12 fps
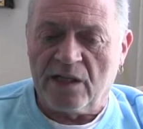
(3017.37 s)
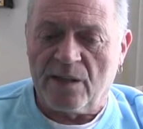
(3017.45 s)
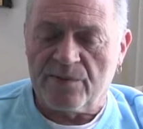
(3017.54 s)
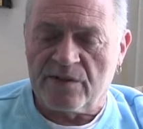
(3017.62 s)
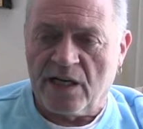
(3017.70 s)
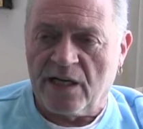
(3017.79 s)
and
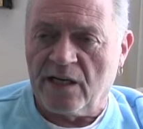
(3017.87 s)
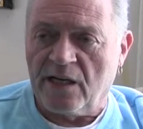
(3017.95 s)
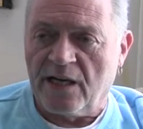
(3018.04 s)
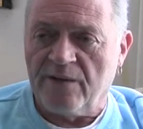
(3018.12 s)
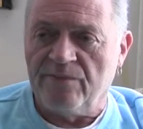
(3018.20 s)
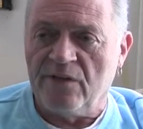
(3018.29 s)
upset,
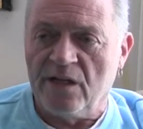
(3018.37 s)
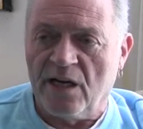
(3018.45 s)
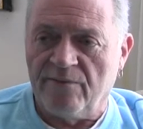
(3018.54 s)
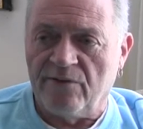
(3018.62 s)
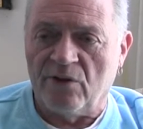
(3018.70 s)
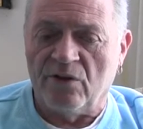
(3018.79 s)
and I've
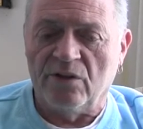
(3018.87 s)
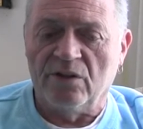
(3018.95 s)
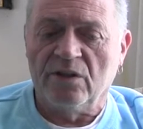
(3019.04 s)
never